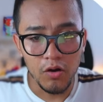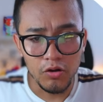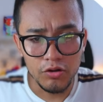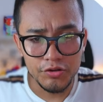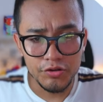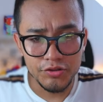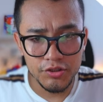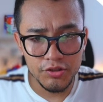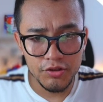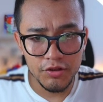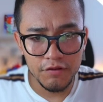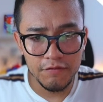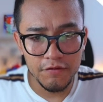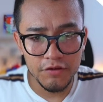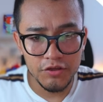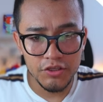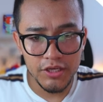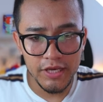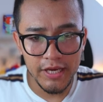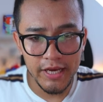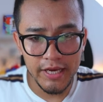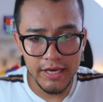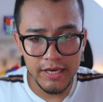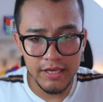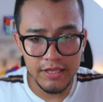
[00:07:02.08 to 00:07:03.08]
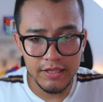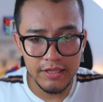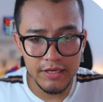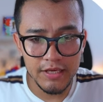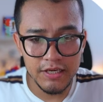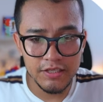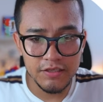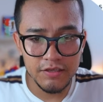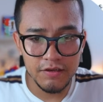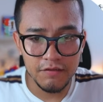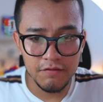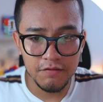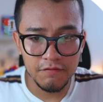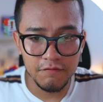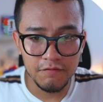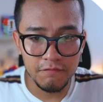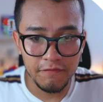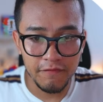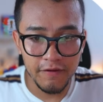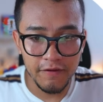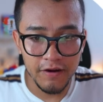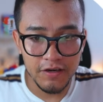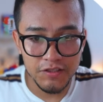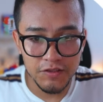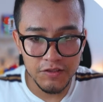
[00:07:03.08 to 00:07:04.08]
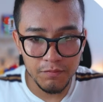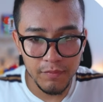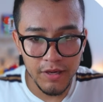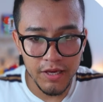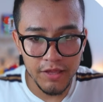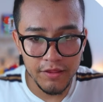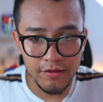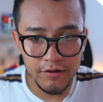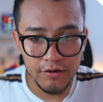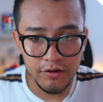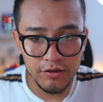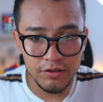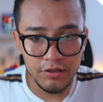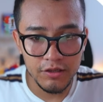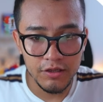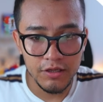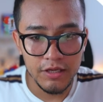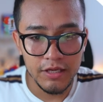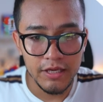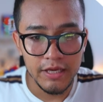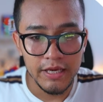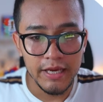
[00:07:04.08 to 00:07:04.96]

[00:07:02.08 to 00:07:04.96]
Also, if you check in this first method,